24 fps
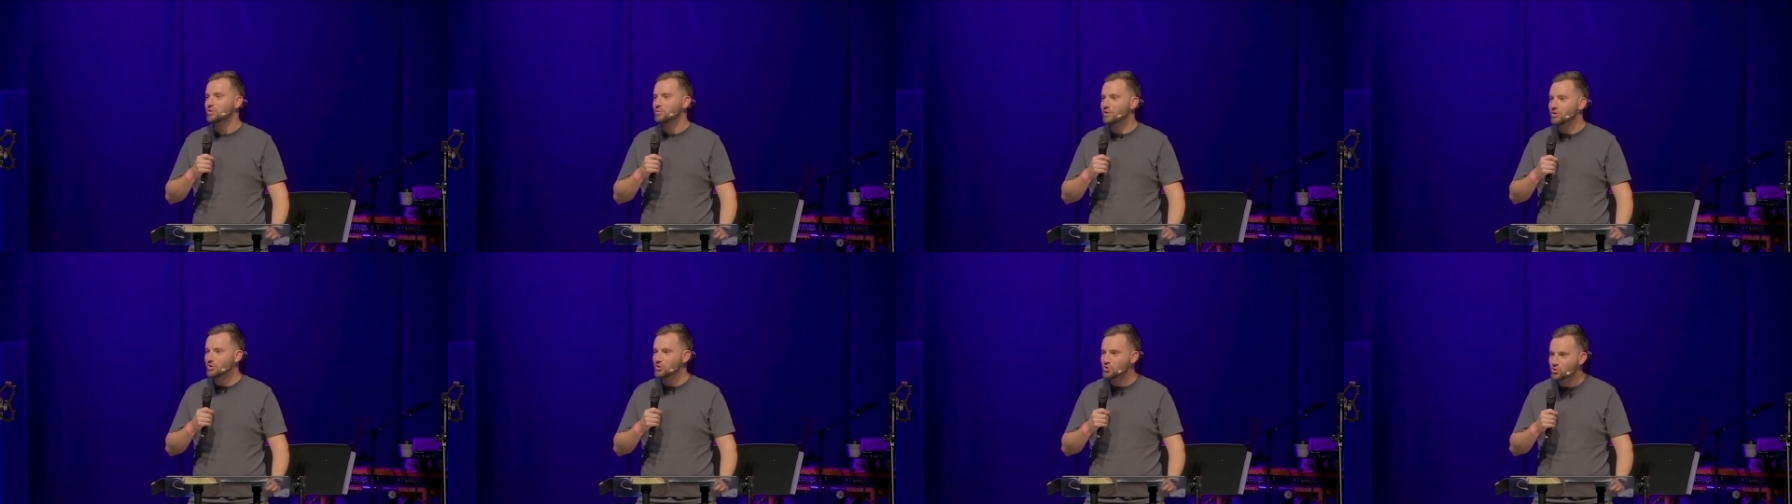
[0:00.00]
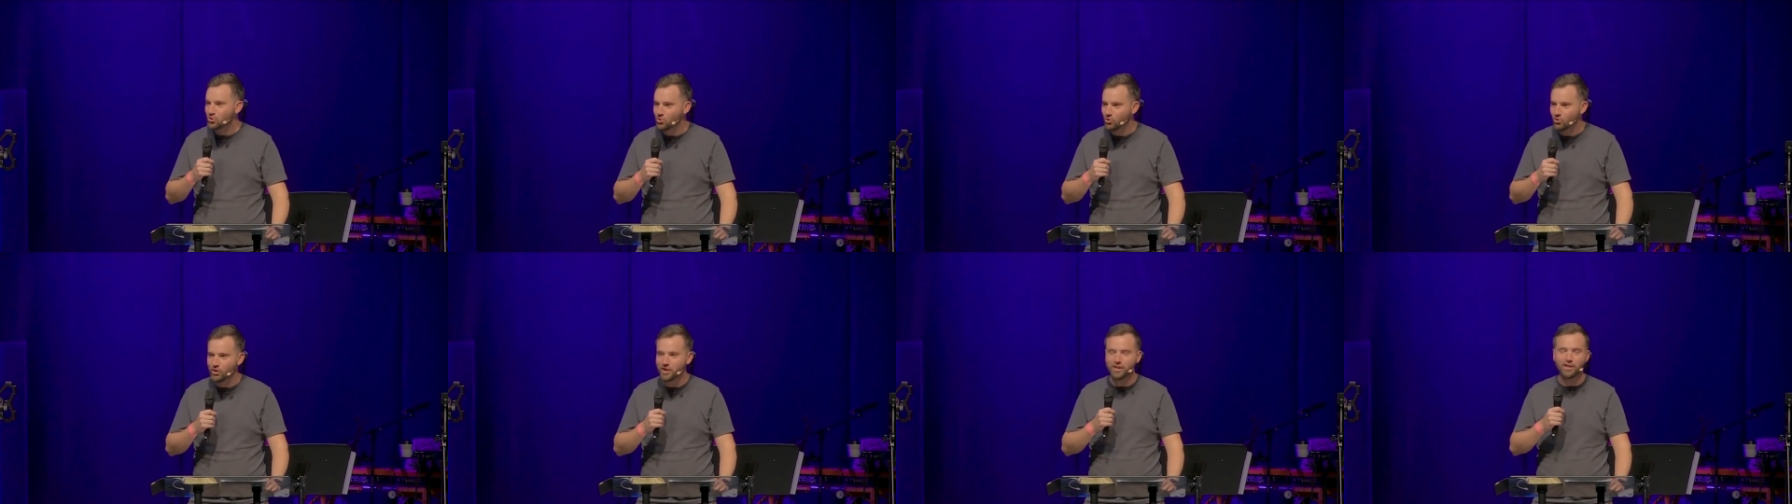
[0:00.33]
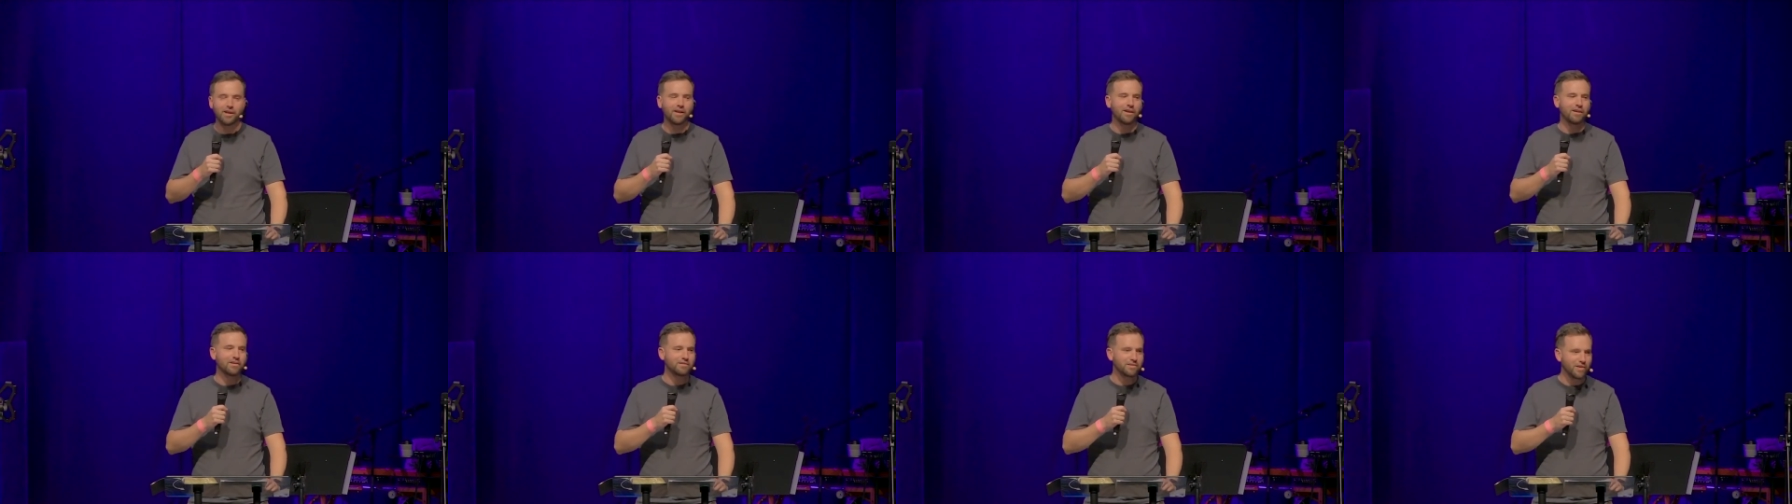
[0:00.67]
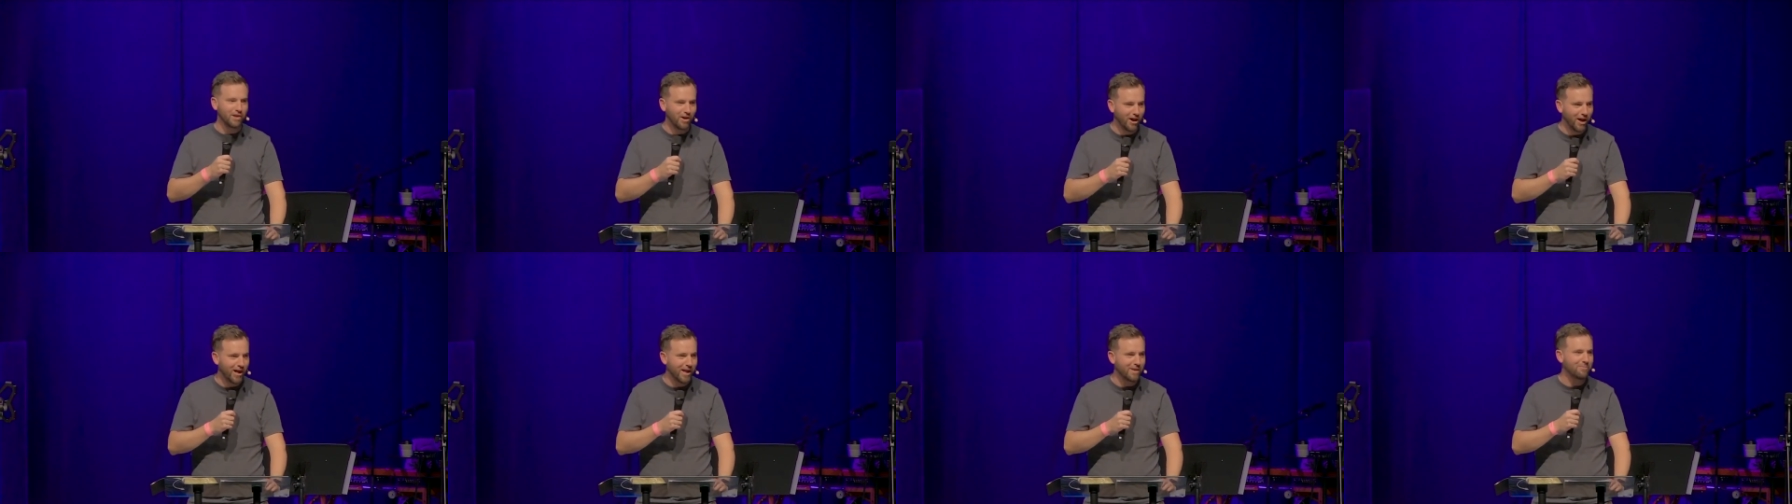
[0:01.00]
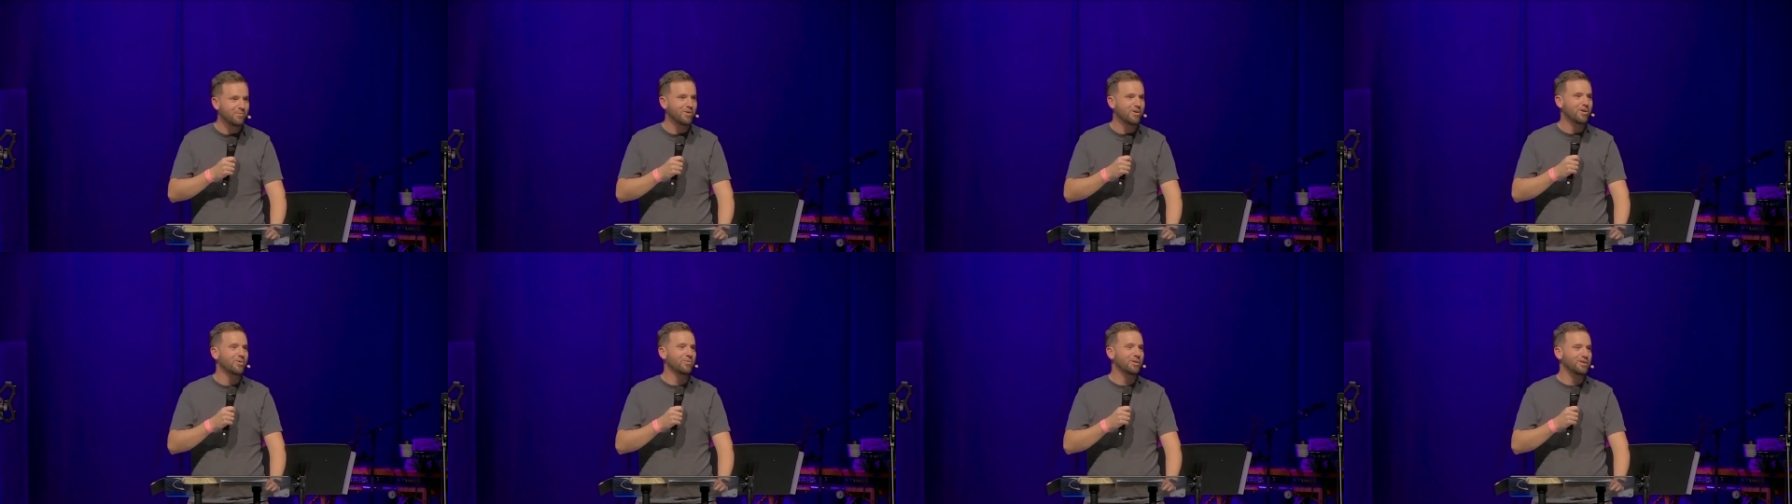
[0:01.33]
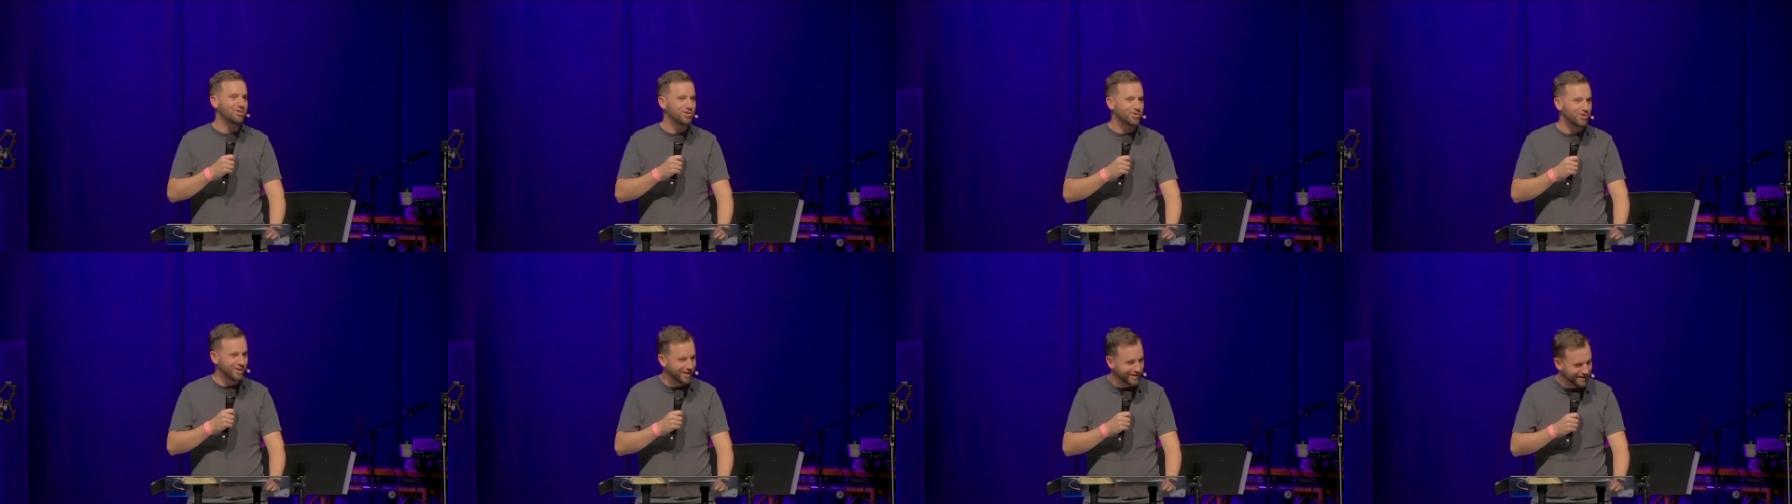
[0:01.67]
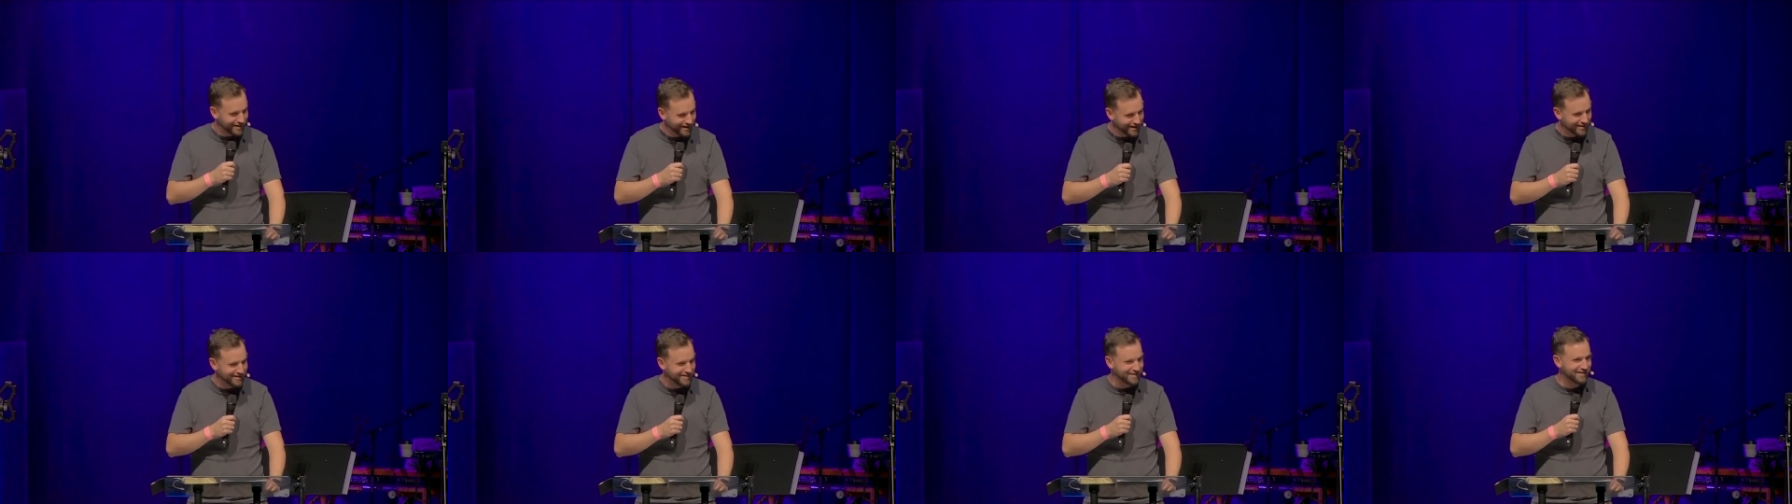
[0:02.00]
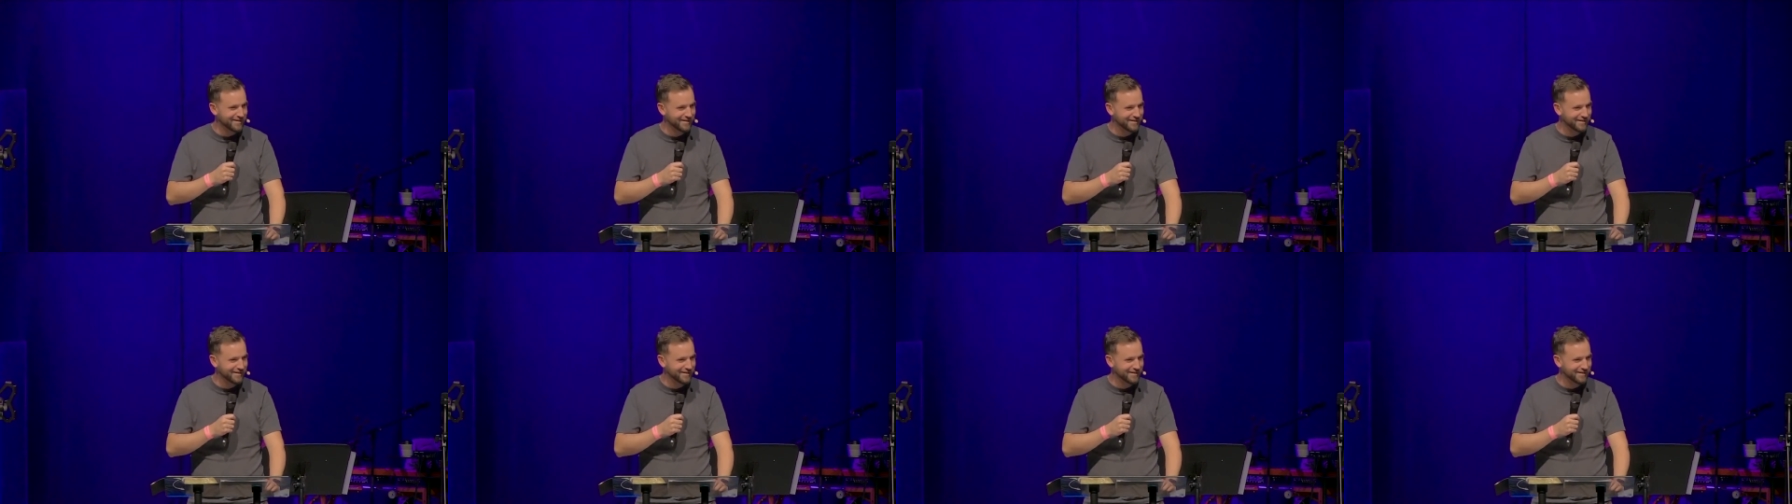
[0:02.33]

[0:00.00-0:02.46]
enjoy time with Jesus.